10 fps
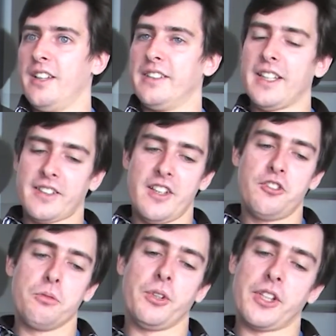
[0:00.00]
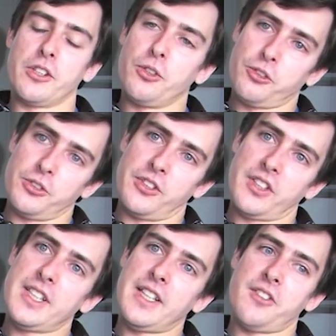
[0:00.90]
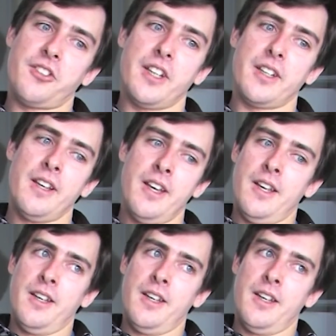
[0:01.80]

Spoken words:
In that case you want to go through the tree and say,